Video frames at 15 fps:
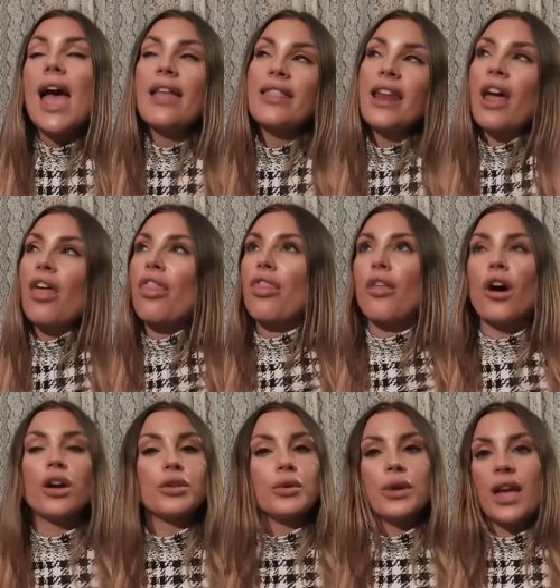And then I
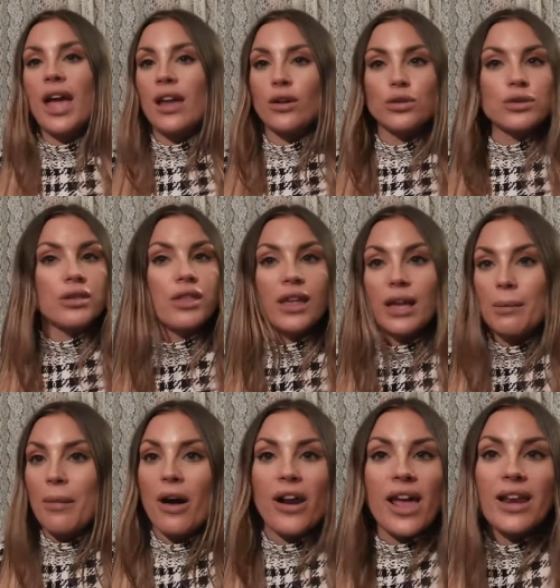thought, okay, I don't think
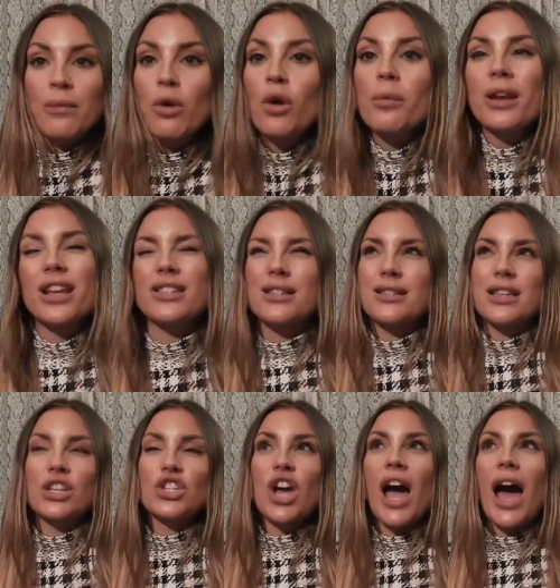about it anymore because it's
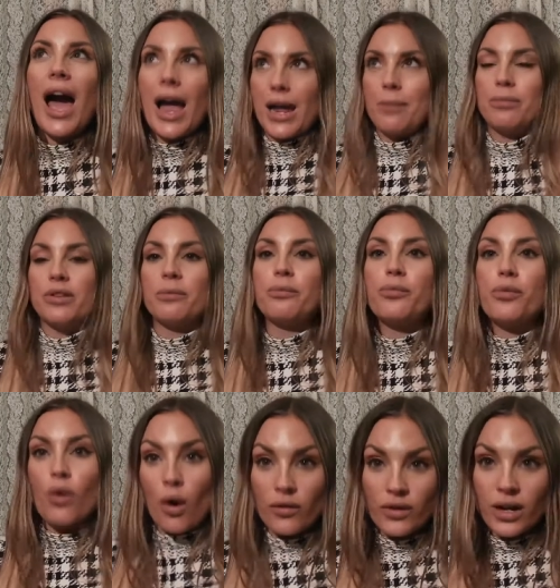such a hyped
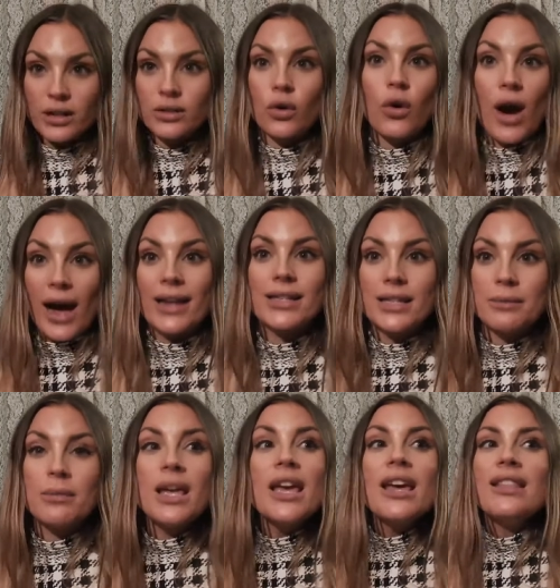product or
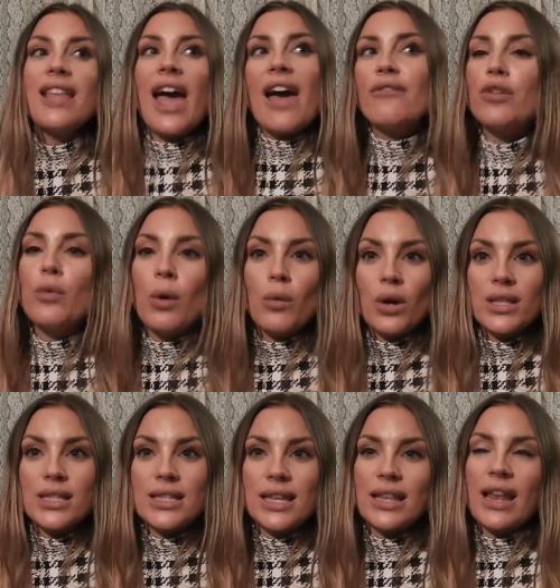item that everyone
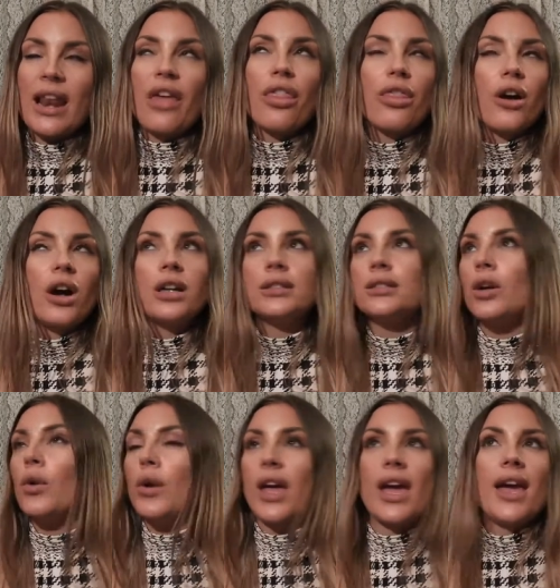wants it. And I thought,
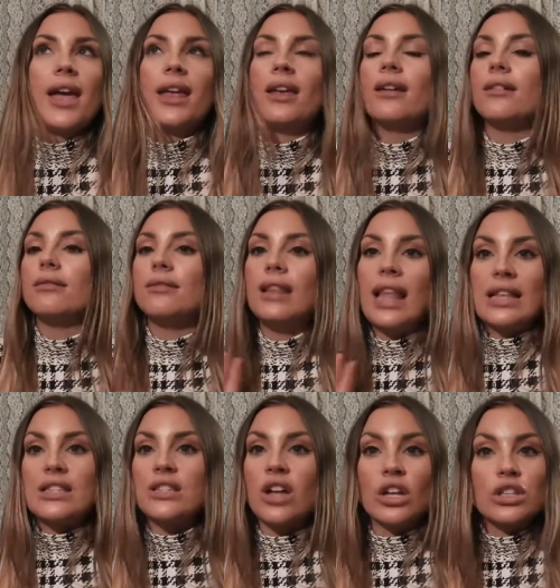okay,
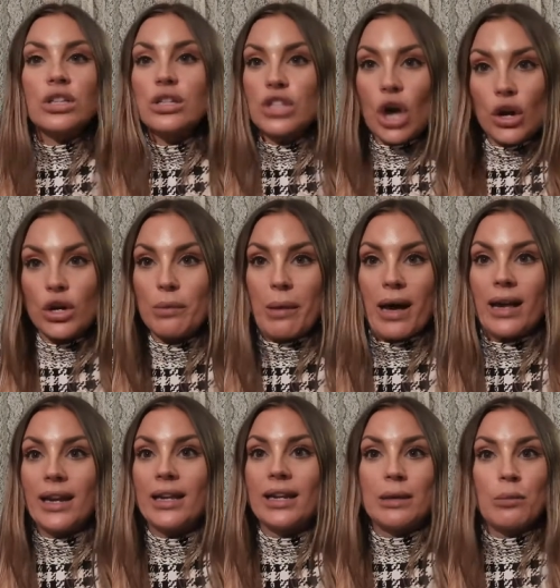let's not talk about
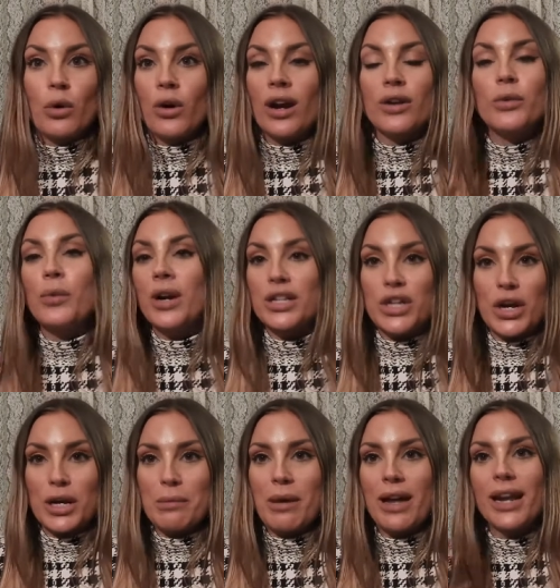it anymore. I don't want to
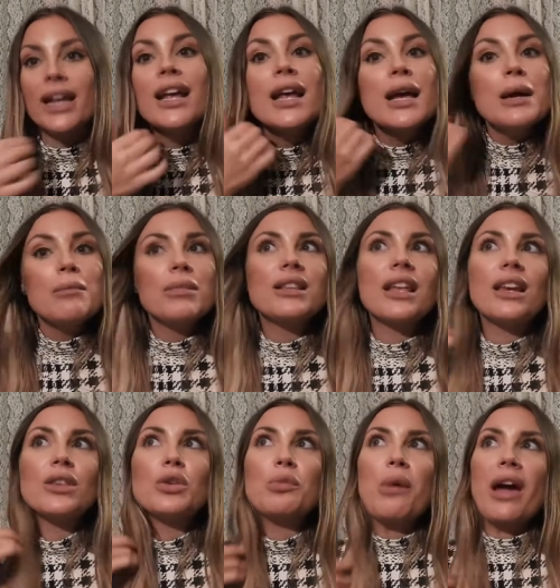talk about it. But then
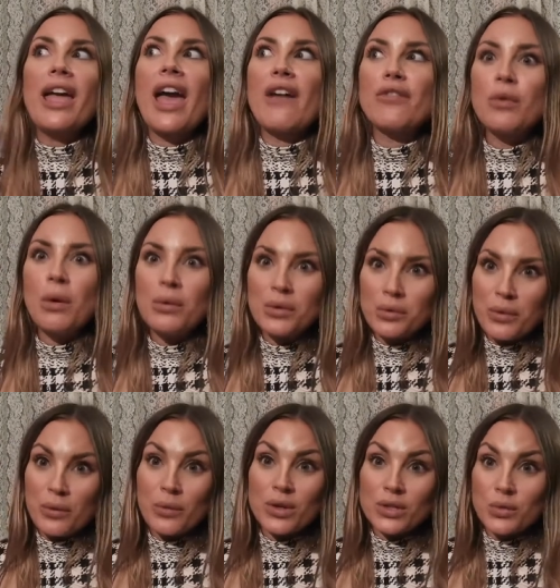in Dubai,
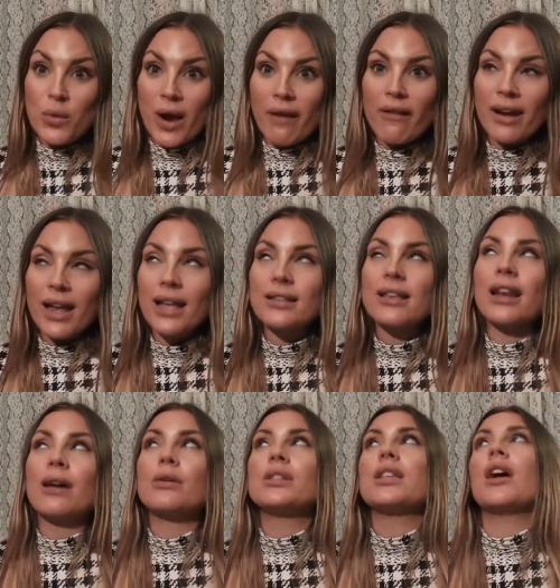everyone was wearing it,
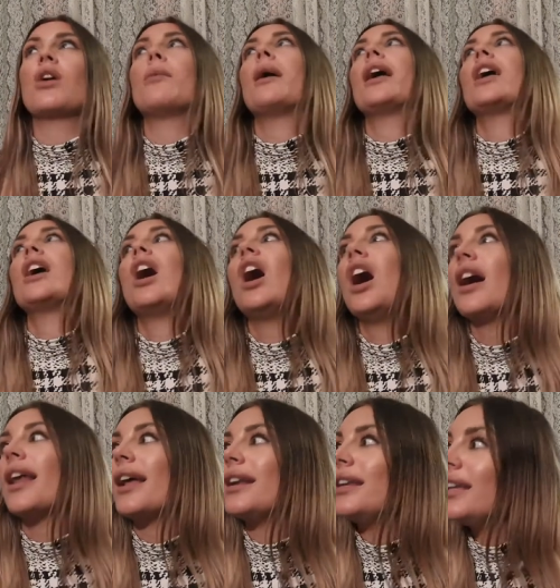and I was like, oh my
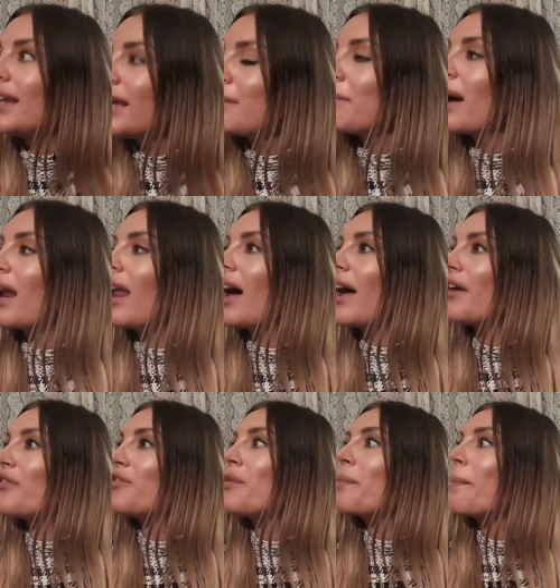God, I need it in my
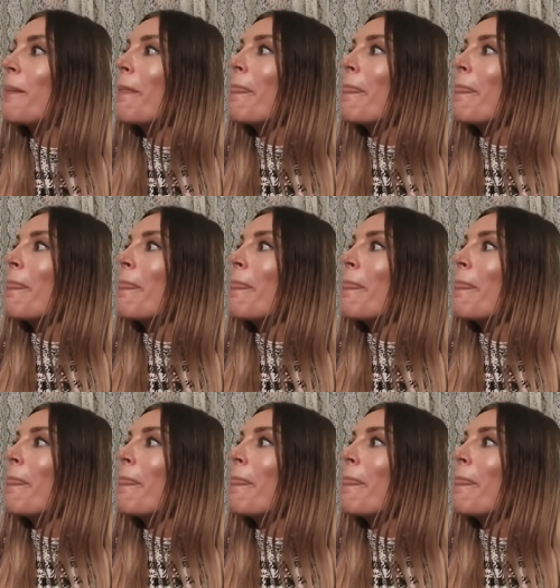life.